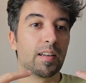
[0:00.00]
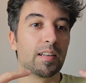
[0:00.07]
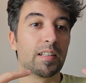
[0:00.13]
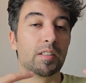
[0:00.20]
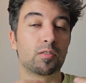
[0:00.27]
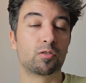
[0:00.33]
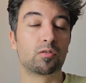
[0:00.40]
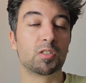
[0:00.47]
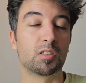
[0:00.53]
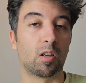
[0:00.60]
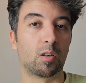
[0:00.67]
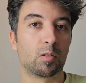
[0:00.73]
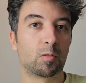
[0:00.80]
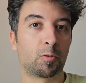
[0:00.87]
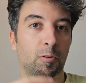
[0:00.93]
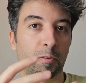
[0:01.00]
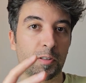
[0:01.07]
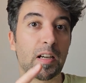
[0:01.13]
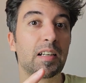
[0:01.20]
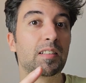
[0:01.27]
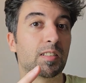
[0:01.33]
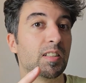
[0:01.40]
in, you know,
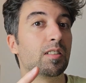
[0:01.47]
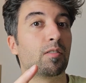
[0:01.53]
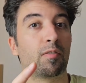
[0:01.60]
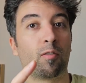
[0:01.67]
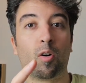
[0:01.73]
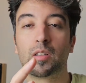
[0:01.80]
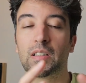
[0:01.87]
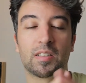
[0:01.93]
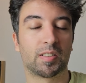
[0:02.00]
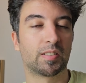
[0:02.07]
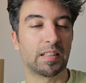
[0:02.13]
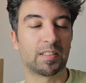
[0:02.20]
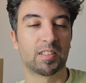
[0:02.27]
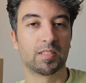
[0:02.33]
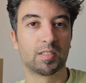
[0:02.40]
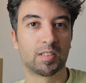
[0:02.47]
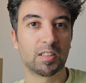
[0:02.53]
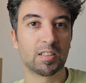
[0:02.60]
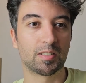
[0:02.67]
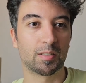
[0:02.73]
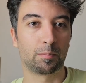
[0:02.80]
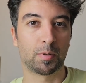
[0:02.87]
created for this second
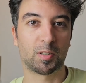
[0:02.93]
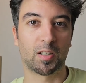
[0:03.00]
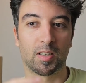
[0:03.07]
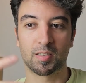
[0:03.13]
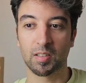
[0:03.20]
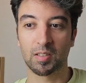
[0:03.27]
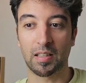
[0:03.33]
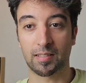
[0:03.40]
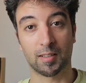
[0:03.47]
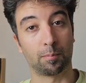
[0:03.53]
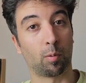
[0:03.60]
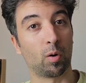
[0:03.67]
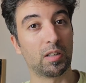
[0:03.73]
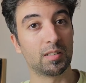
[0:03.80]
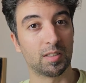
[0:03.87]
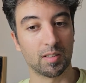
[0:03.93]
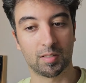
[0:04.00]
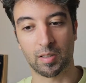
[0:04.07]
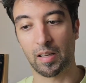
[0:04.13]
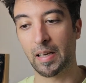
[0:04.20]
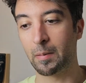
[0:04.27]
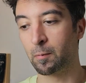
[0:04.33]
season, because it's at a point in
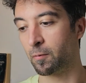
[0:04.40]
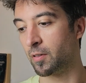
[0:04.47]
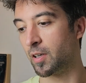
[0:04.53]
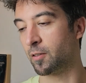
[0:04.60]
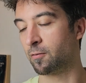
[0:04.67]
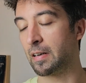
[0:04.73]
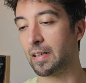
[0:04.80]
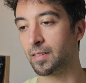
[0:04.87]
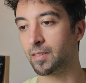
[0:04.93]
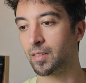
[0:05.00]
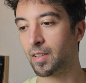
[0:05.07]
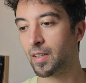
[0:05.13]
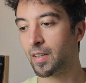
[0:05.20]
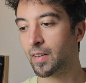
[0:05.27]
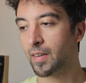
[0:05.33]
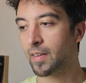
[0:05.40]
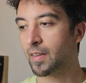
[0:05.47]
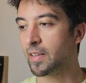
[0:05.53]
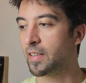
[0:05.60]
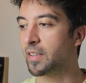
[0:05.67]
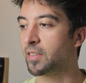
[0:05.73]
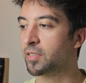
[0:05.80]
time where Rand
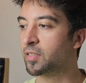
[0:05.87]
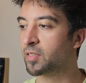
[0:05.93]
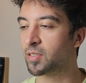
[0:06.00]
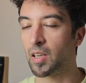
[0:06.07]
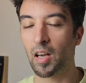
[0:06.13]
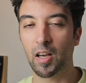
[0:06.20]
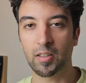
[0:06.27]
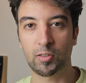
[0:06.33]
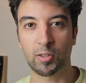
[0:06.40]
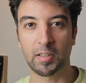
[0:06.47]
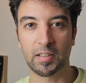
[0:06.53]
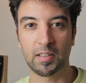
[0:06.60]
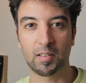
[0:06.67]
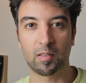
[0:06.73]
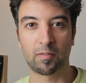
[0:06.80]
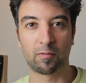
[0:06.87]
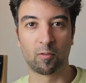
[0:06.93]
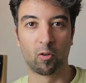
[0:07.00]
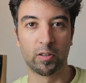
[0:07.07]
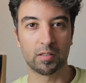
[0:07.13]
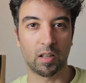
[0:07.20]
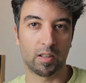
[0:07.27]
is searching
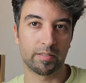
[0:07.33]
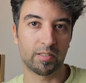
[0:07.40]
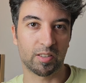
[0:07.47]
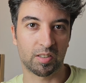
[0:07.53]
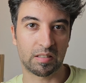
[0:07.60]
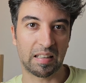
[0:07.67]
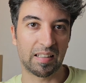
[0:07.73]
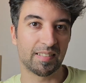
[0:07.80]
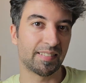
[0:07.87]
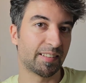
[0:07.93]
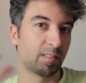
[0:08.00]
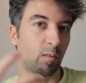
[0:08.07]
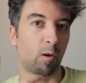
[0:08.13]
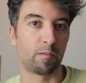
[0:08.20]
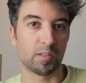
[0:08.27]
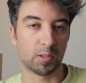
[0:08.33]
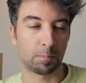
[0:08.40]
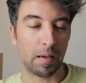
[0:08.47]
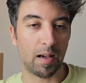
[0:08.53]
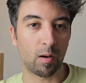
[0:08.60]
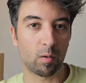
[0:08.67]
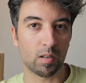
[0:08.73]
for an understanding of his
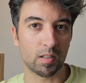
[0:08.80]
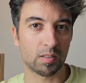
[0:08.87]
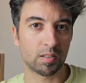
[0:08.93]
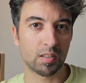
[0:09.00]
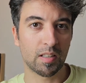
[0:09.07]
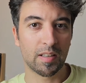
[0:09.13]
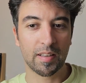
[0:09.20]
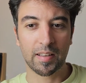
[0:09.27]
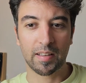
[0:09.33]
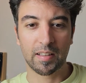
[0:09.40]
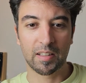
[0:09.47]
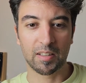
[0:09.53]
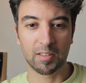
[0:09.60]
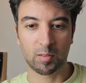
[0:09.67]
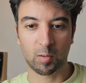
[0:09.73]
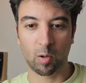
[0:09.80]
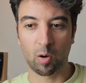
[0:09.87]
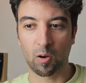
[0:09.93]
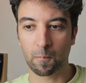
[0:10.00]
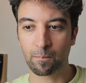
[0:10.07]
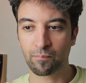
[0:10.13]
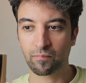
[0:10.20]
powers. He's
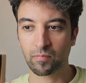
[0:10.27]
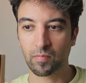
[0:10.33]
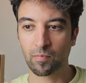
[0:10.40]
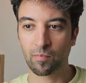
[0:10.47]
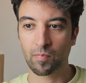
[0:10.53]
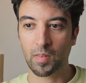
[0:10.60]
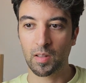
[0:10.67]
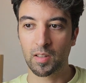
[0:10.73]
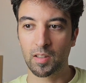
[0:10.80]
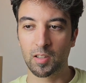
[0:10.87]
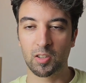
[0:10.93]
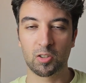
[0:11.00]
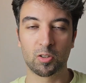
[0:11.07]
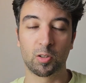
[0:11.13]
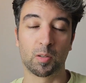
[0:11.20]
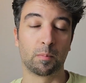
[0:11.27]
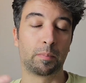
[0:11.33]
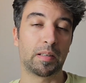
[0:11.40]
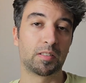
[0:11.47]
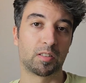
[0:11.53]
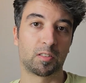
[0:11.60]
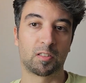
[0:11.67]
got, you can
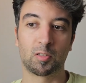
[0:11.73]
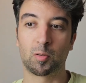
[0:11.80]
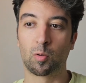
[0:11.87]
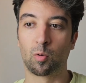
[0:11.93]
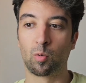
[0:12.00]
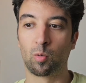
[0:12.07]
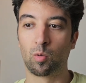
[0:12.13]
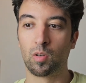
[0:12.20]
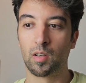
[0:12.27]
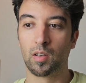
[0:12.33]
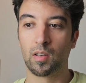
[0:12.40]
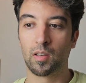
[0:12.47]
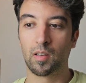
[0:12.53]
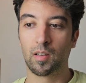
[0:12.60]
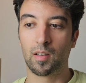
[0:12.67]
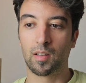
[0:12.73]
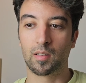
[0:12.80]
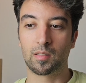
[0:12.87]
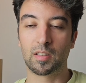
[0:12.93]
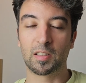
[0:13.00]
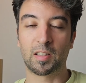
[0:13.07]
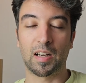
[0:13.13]
basically call
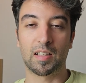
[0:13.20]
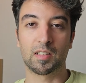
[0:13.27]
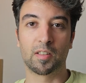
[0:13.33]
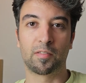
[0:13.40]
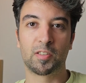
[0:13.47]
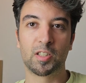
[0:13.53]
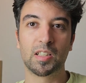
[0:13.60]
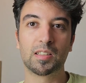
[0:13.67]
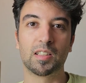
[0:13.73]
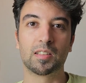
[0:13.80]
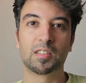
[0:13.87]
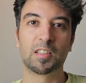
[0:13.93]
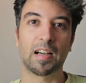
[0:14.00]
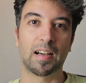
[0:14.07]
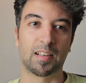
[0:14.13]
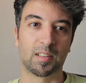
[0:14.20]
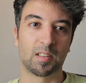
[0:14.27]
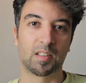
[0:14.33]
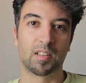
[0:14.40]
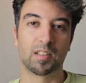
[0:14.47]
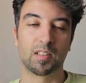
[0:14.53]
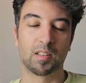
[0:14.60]
the kind of yin and yang,
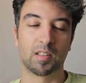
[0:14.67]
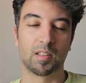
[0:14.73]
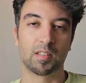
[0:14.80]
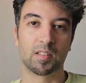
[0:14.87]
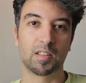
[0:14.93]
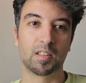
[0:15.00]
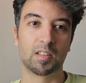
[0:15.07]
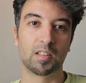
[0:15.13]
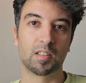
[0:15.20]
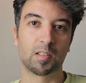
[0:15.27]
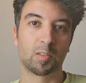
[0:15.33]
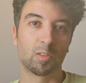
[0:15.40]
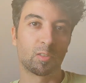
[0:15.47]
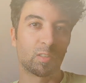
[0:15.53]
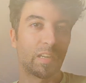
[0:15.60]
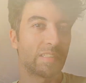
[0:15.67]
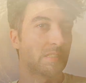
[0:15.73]
the good guy,